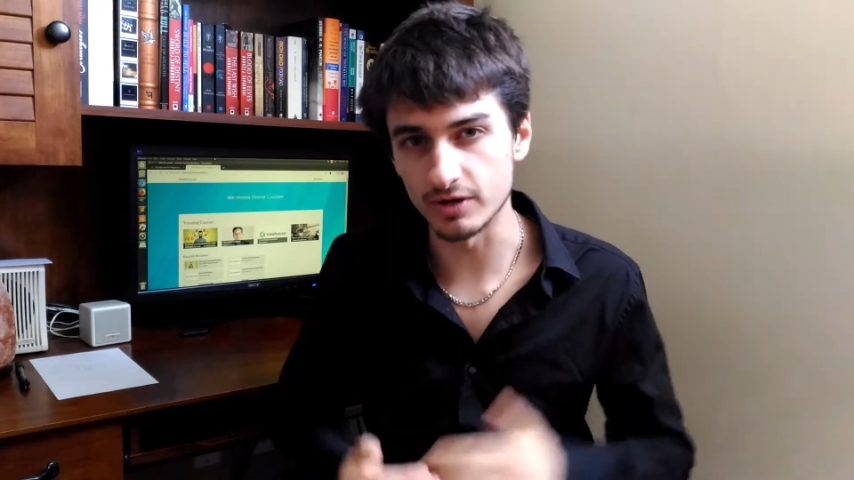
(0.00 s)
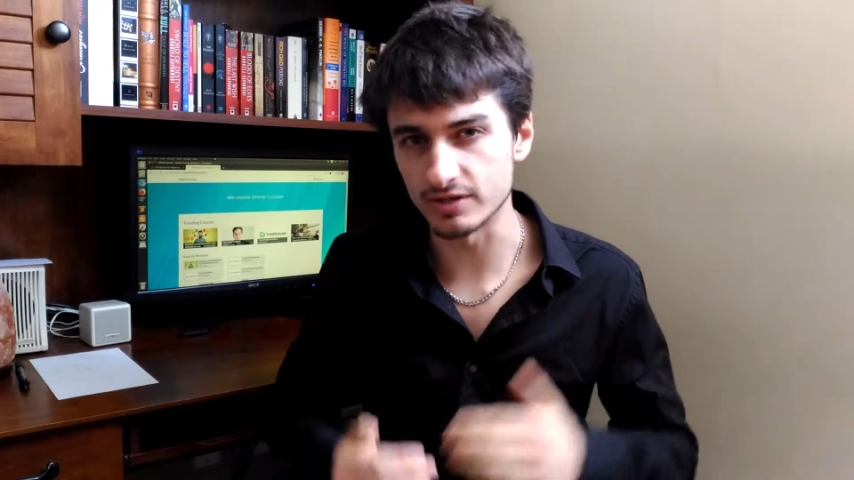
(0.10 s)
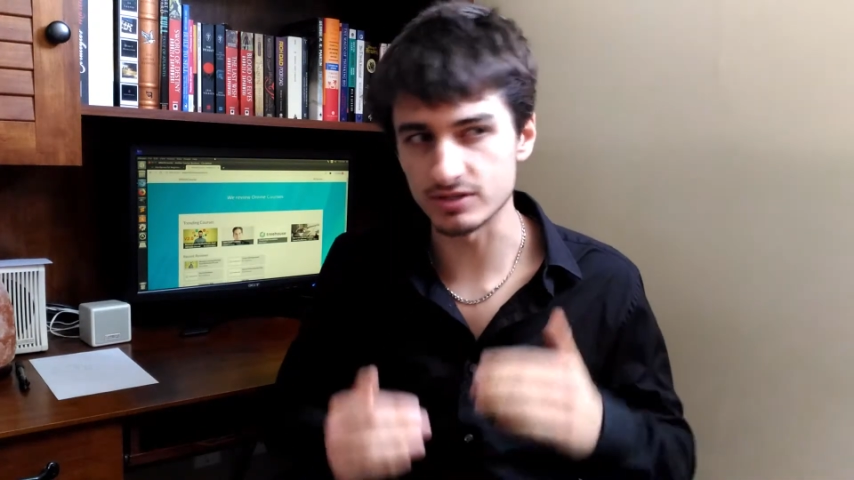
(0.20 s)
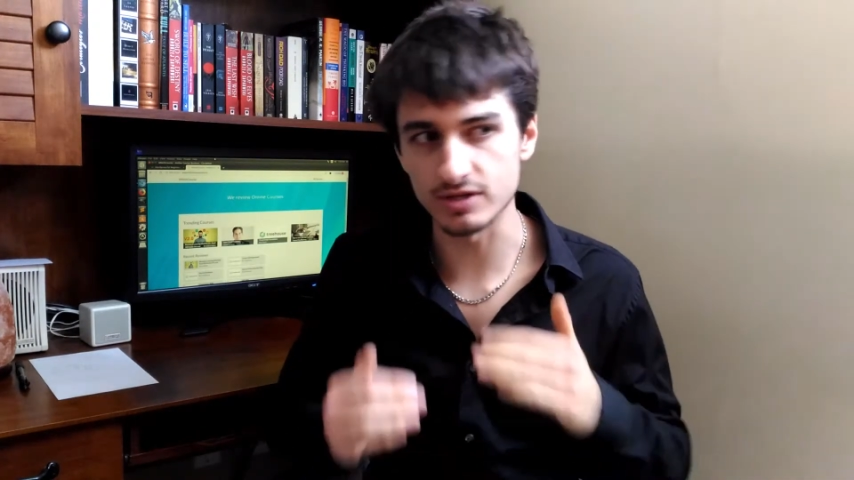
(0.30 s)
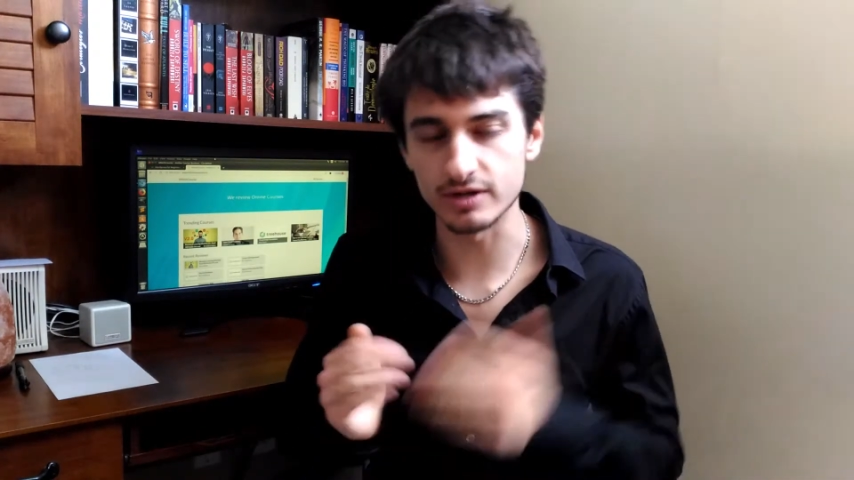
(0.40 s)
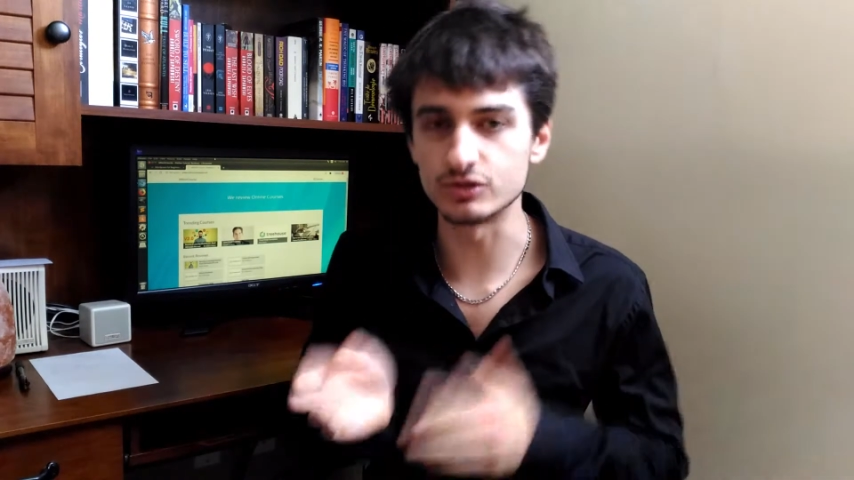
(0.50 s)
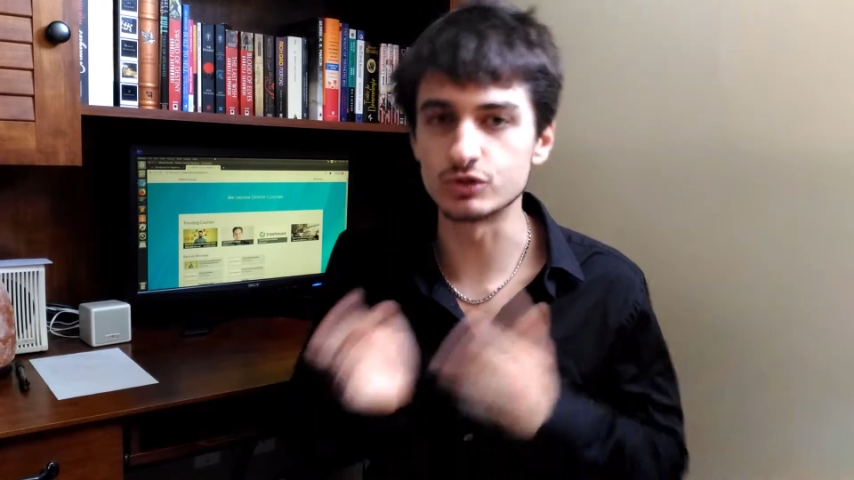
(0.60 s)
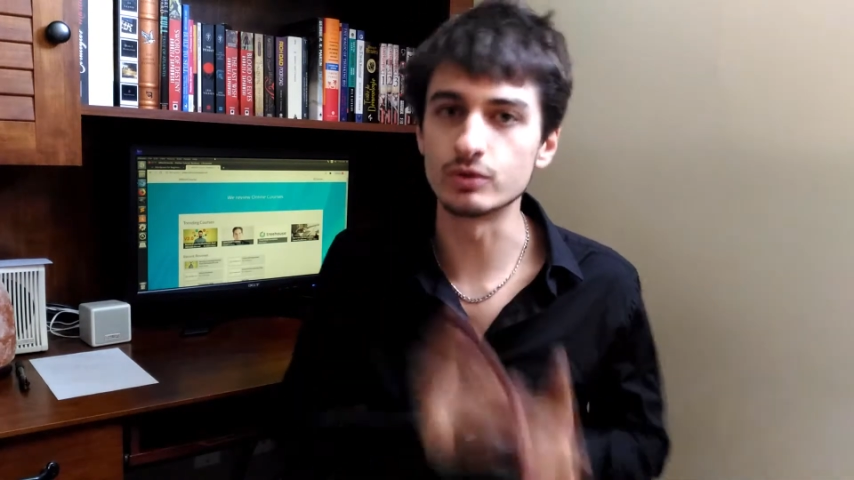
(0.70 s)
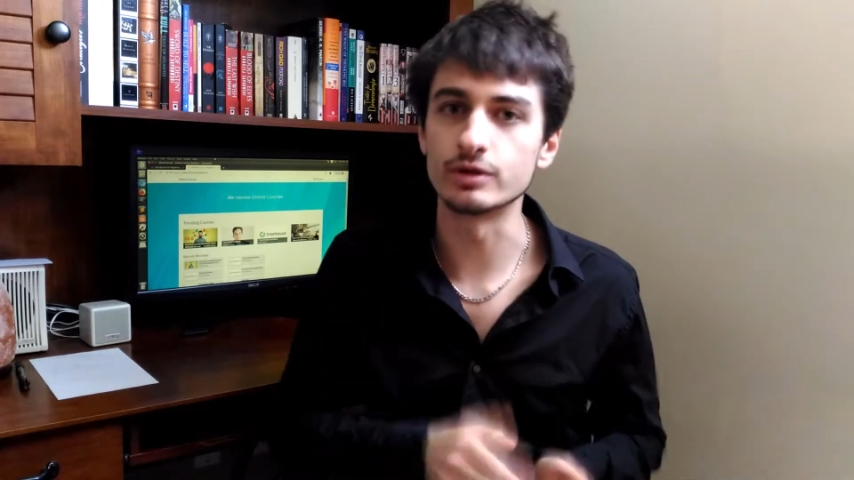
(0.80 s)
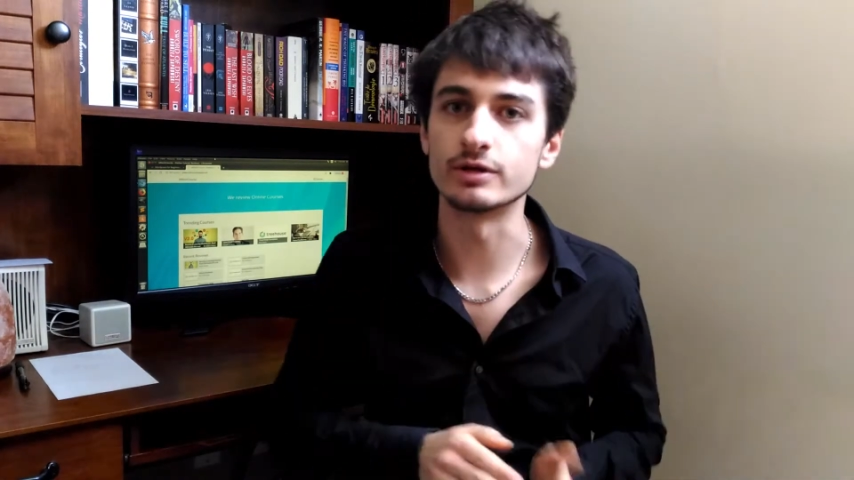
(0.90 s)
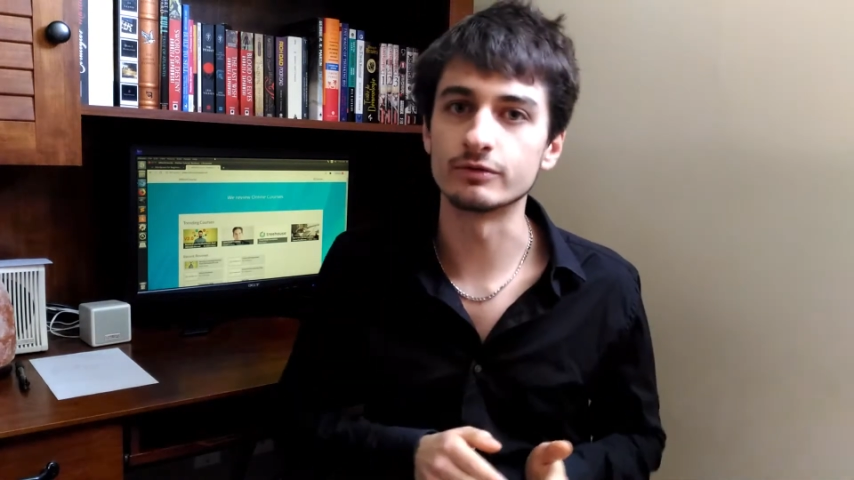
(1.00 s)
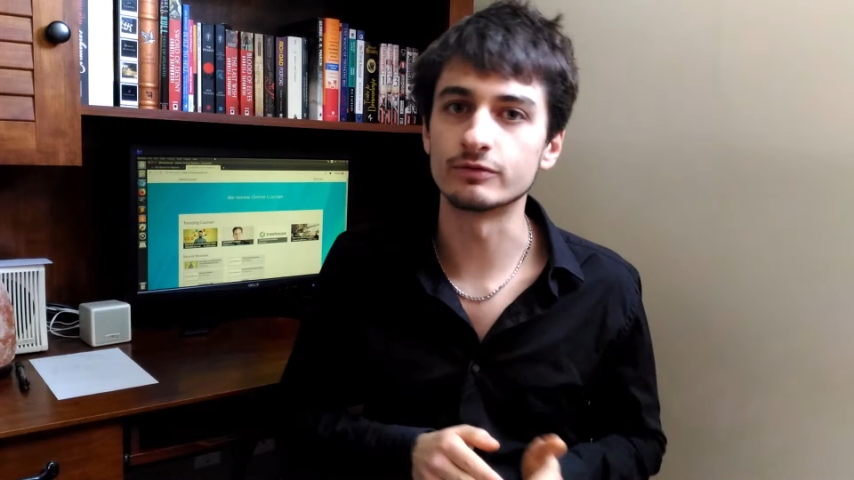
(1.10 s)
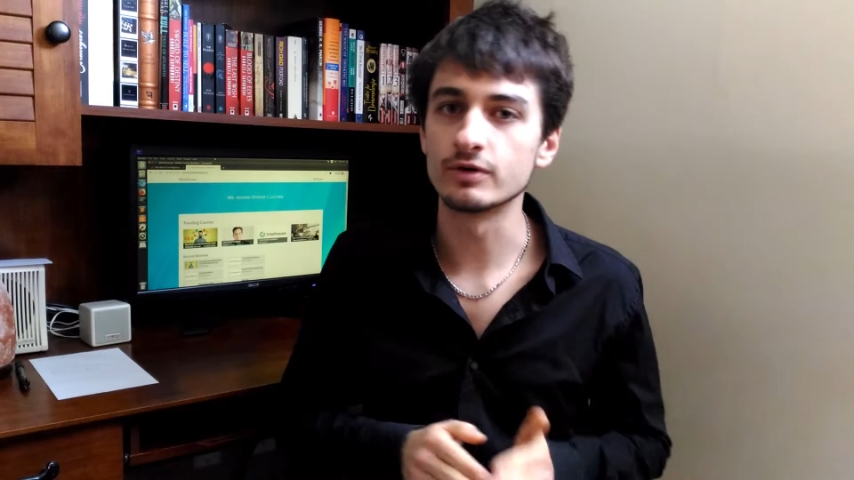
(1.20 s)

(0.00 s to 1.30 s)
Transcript: it's not intuitive.